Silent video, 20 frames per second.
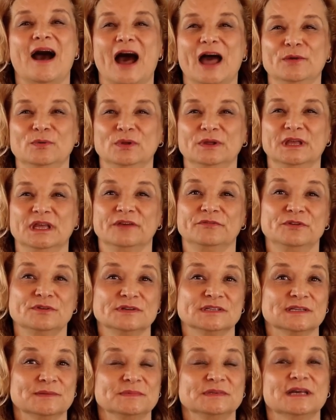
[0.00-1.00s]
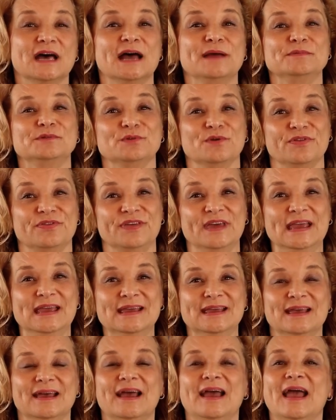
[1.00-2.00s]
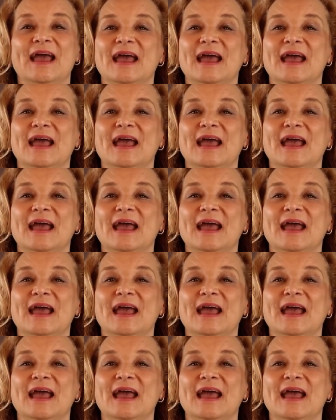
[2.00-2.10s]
I will give you some time to think,